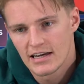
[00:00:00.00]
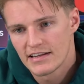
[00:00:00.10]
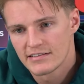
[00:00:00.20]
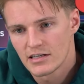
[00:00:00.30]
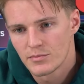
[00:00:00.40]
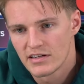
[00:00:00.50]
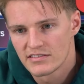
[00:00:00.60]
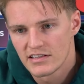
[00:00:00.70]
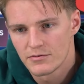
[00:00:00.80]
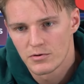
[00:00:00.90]
and that's our
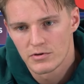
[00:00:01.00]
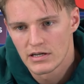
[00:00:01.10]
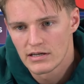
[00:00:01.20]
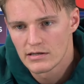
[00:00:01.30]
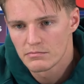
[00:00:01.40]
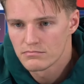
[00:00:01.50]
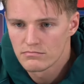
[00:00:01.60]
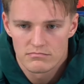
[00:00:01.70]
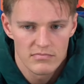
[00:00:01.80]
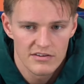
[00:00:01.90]
mindset. We want to
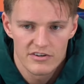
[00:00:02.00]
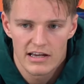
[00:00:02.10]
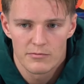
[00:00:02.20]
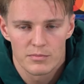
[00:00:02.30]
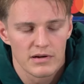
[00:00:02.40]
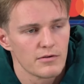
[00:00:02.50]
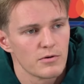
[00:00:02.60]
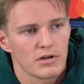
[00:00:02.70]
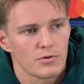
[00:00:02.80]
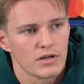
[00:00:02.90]
every game we play, we
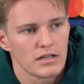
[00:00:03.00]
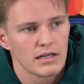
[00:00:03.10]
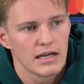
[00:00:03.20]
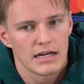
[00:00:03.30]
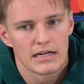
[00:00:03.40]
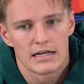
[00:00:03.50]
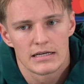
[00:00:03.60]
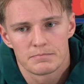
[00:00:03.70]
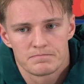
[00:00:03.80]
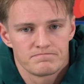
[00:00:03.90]
want to win, and
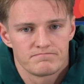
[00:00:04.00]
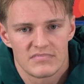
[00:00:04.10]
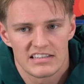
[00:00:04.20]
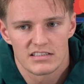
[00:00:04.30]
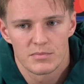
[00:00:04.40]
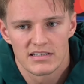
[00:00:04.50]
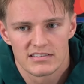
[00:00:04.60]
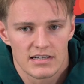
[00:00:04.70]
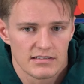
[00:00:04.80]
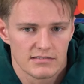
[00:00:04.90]
uh, that's the
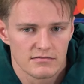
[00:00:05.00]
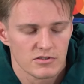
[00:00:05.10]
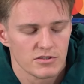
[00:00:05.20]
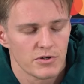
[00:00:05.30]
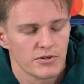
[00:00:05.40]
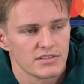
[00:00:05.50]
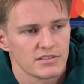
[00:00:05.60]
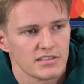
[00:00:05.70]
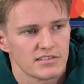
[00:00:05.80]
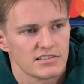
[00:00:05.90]
mindset. And tomorrow is
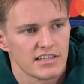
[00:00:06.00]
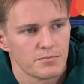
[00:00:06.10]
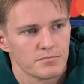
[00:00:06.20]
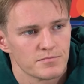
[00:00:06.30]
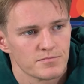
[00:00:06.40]
is the same.